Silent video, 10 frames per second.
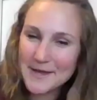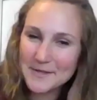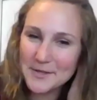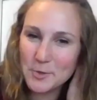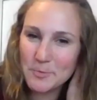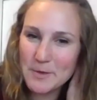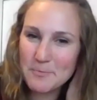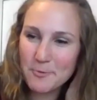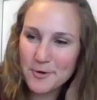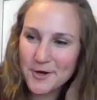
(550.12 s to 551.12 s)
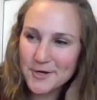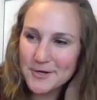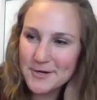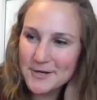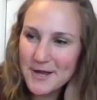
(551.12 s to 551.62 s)
little bit more
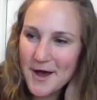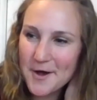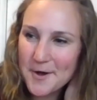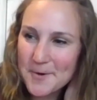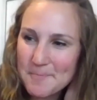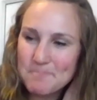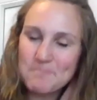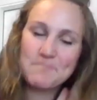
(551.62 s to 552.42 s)
of